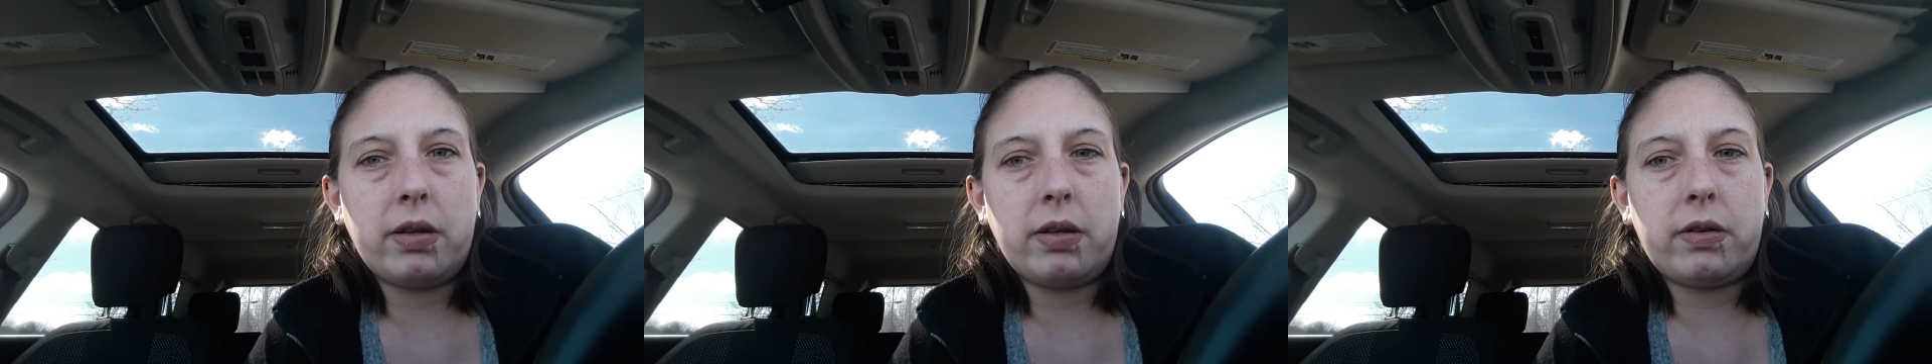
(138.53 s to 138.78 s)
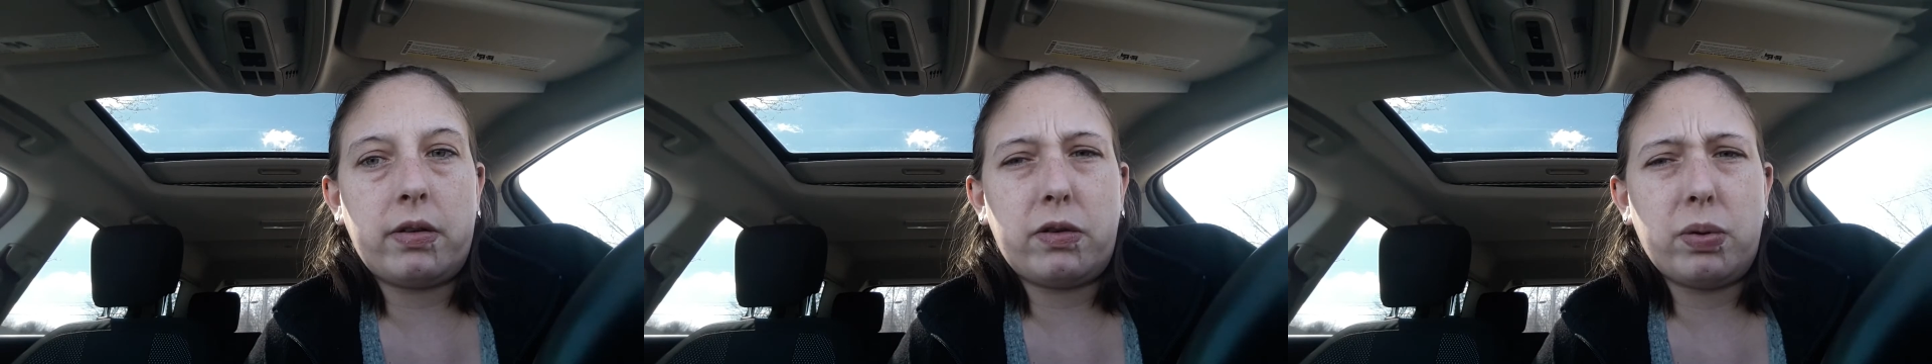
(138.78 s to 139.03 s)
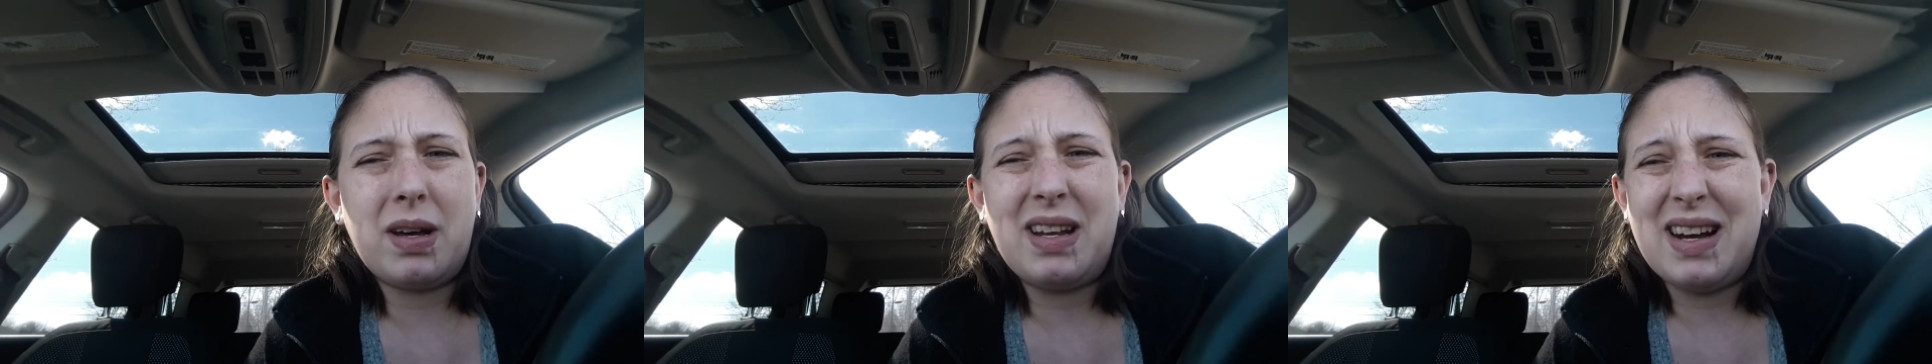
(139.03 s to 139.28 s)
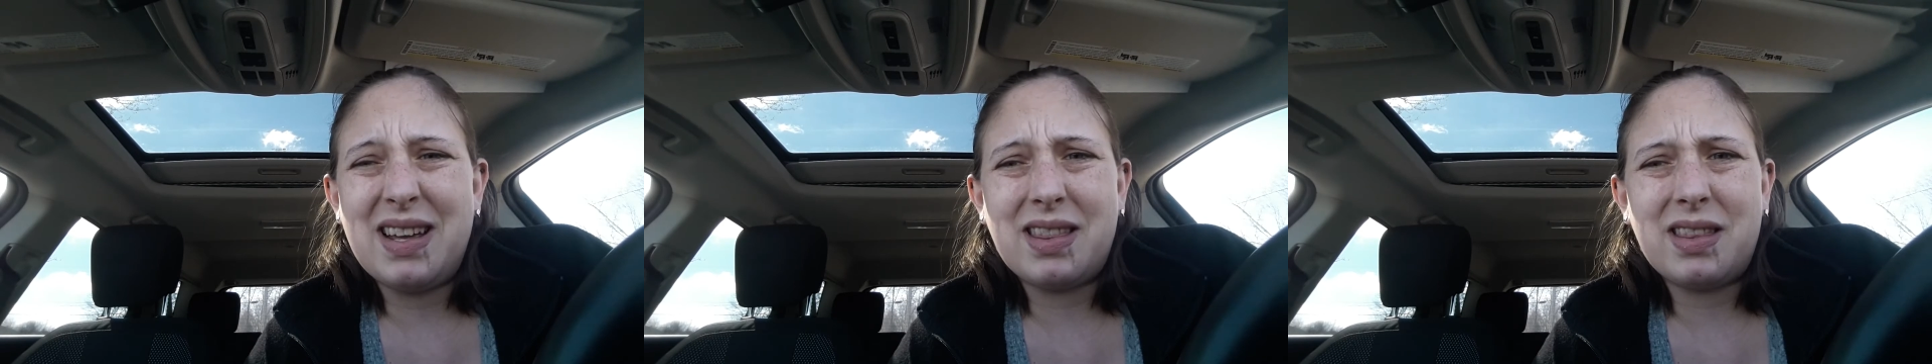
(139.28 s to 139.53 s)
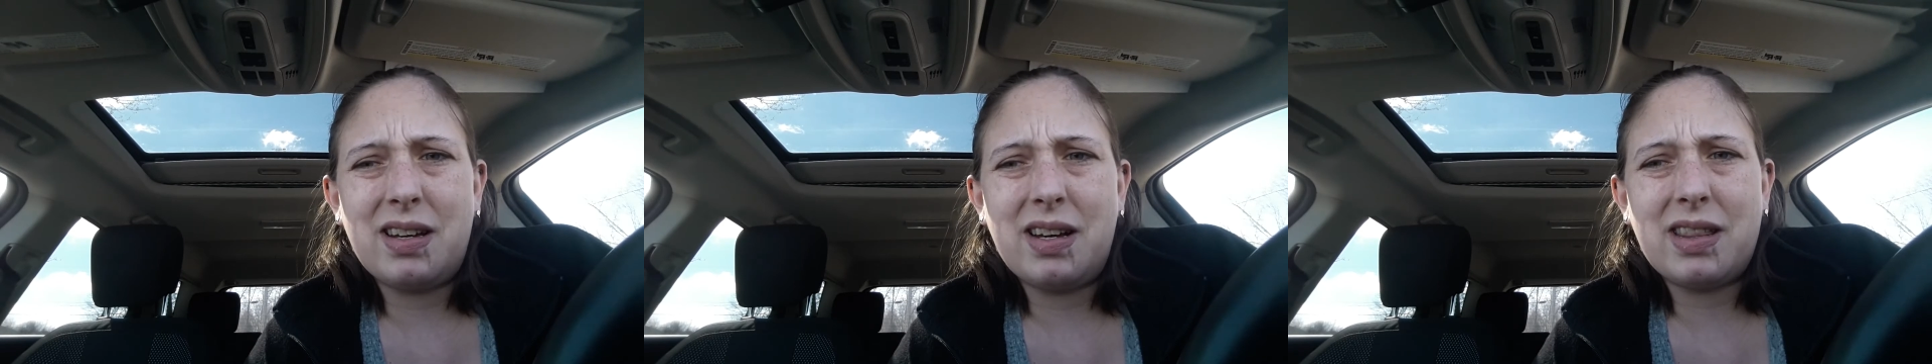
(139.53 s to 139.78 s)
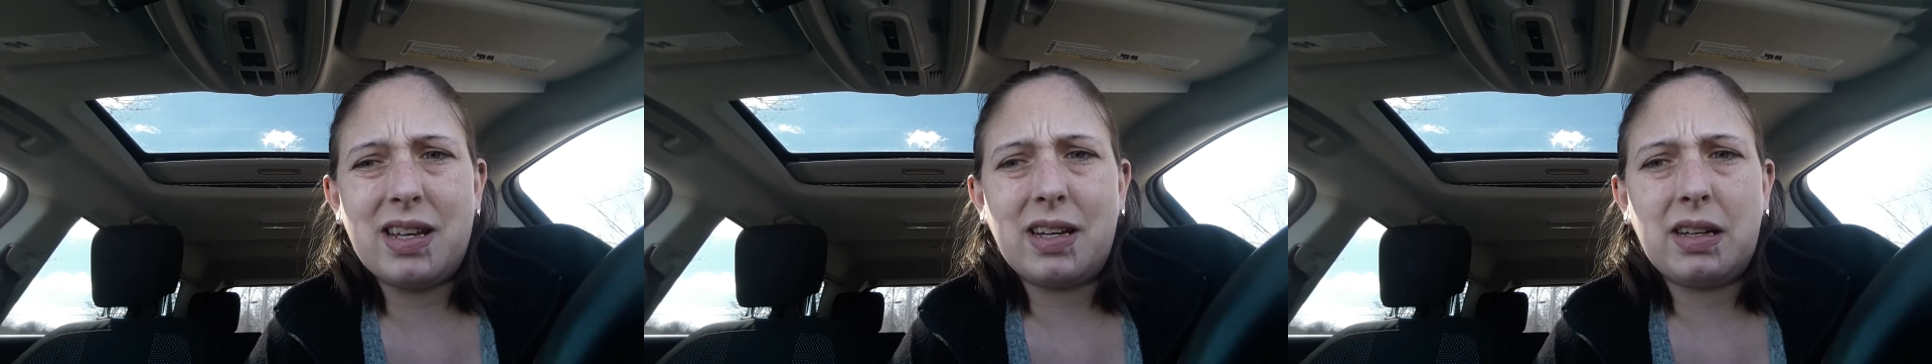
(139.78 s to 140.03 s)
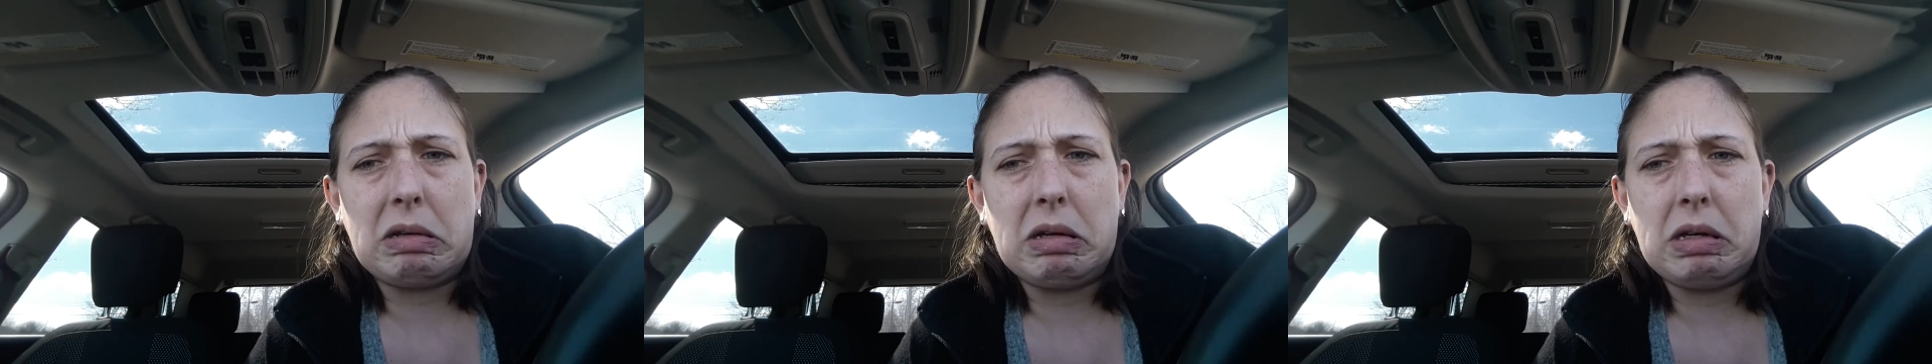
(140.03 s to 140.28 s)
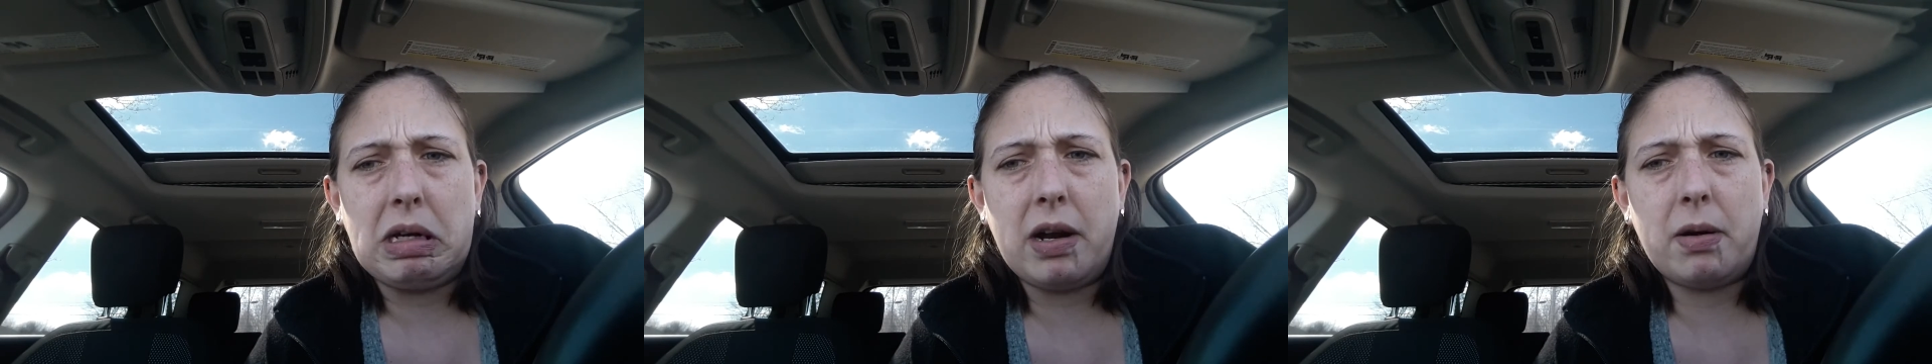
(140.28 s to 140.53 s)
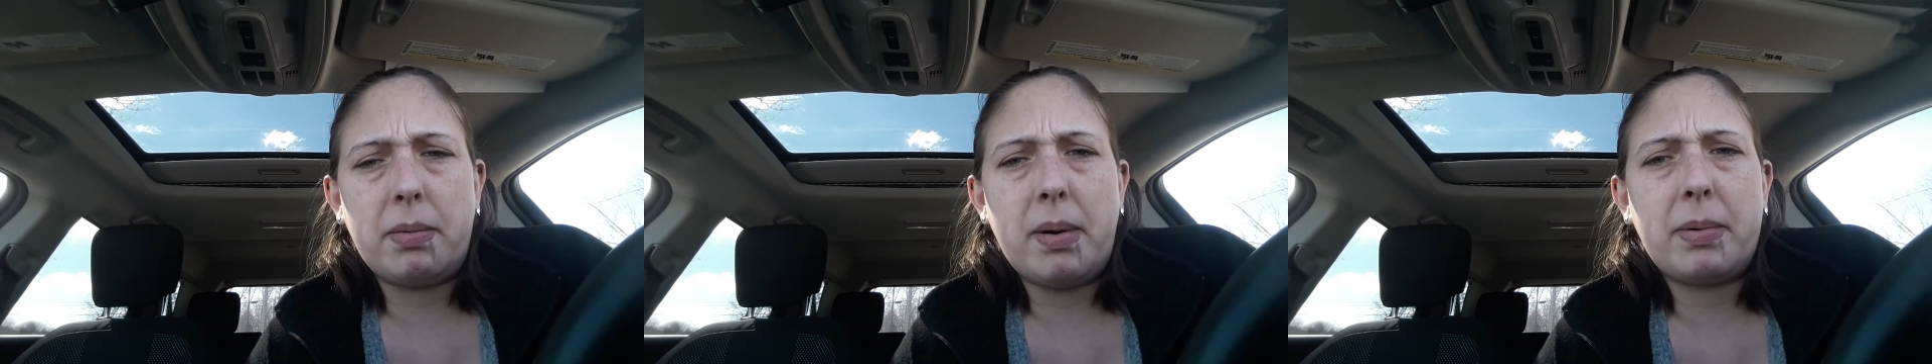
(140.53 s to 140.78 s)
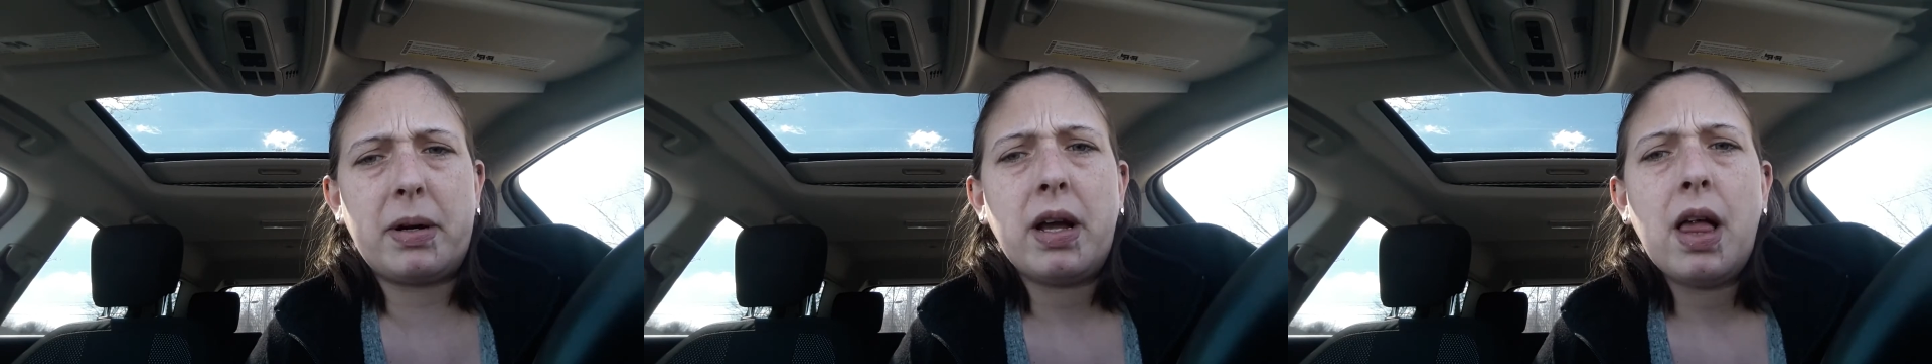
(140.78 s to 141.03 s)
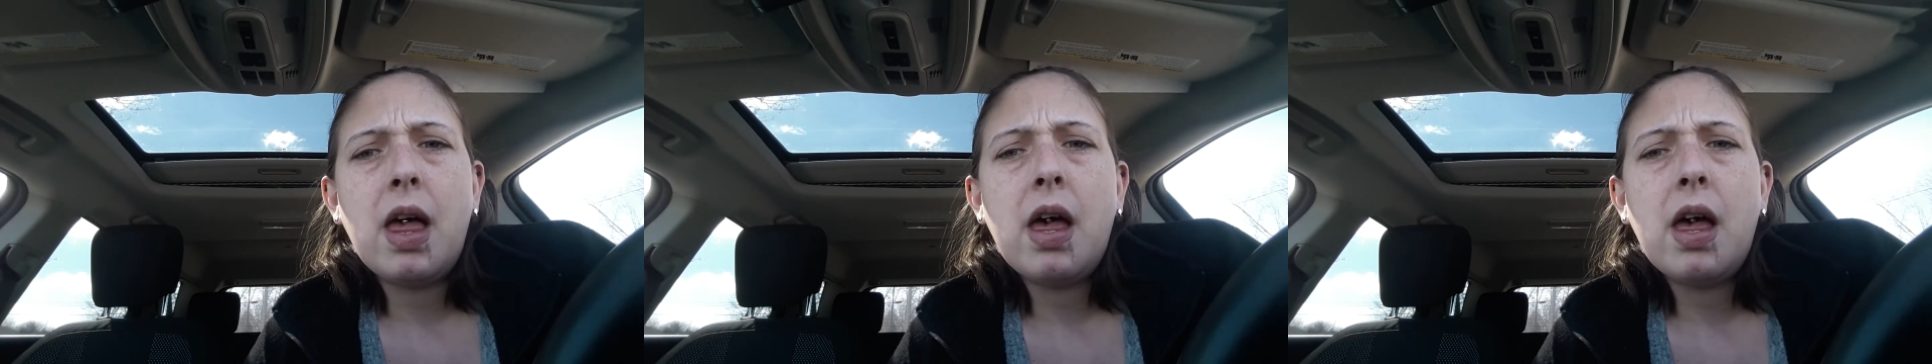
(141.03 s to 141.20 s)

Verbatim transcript: the 29th, I think? I don't remember.